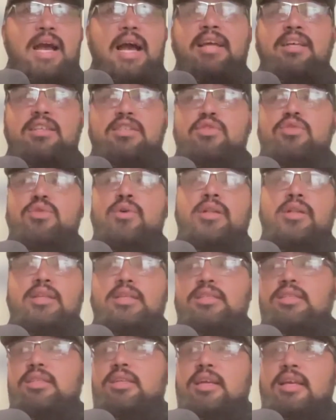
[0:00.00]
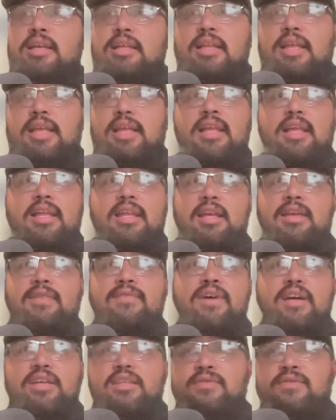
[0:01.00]
I enjoy listening and getting
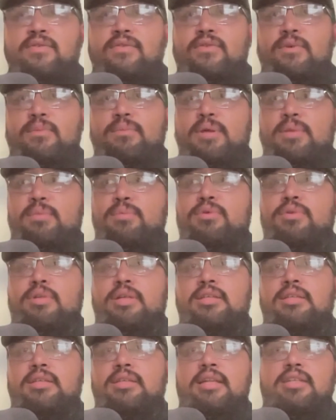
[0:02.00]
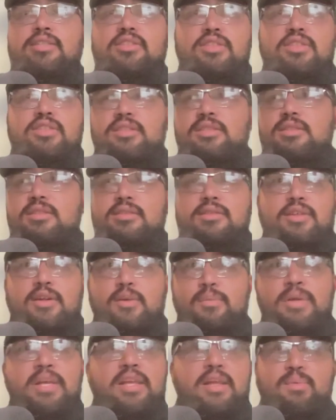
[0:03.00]
advice from people and just,
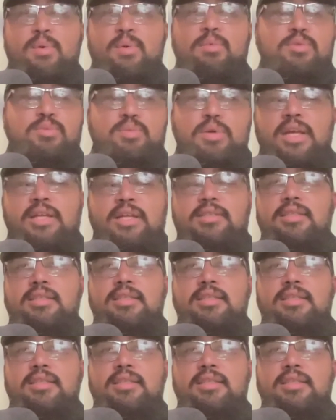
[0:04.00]
picking people's brains.